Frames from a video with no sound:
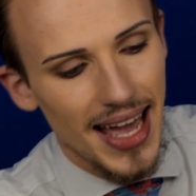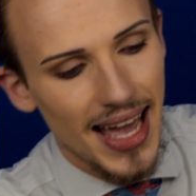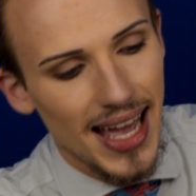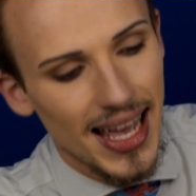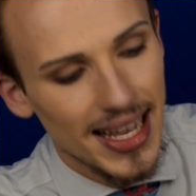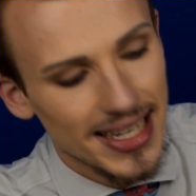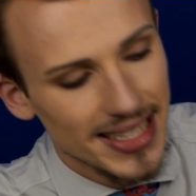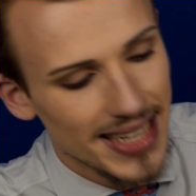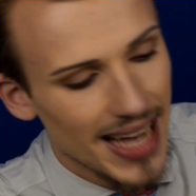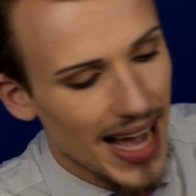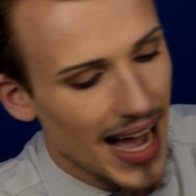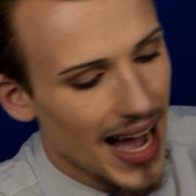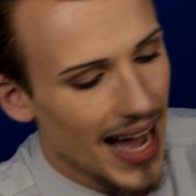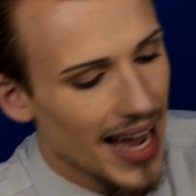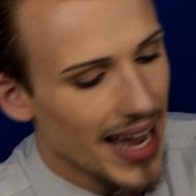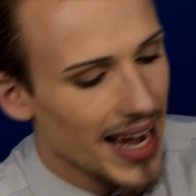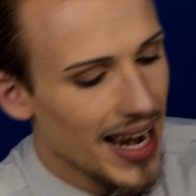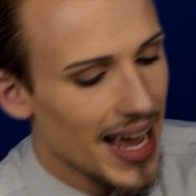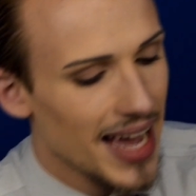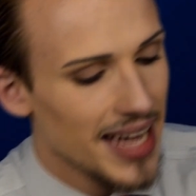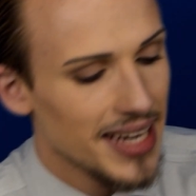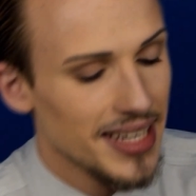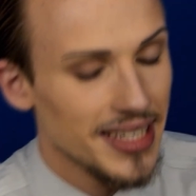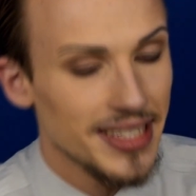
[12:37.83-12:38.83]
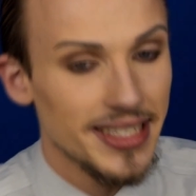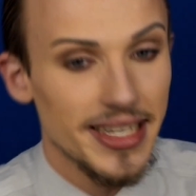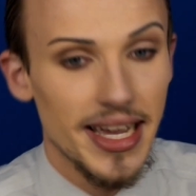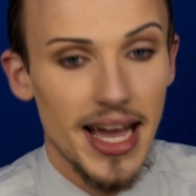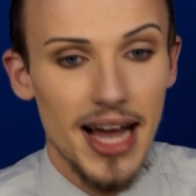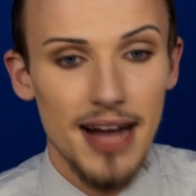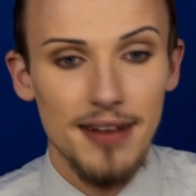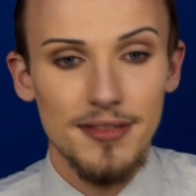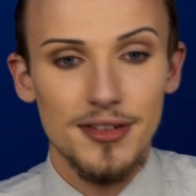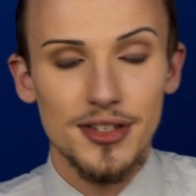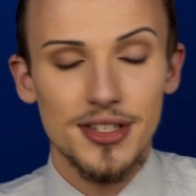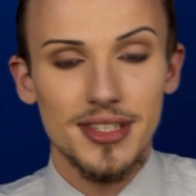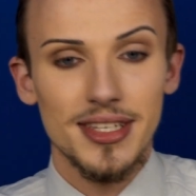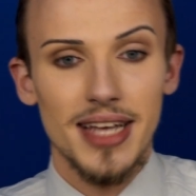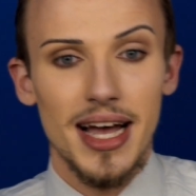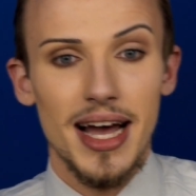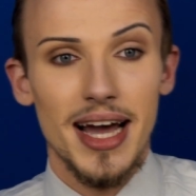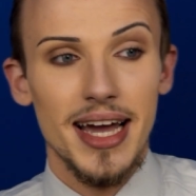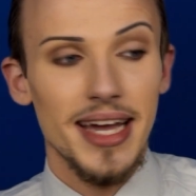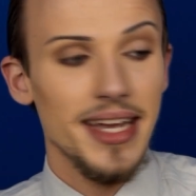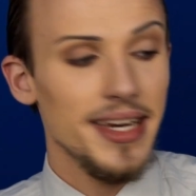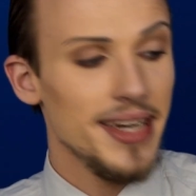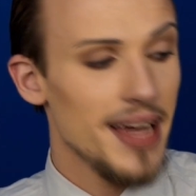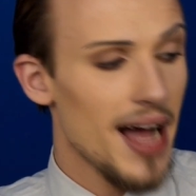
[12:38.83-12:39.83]
and highlight the other
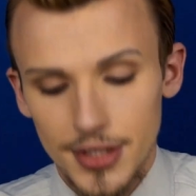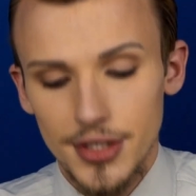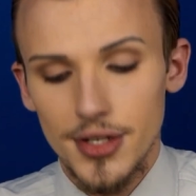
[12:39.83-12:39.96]
side.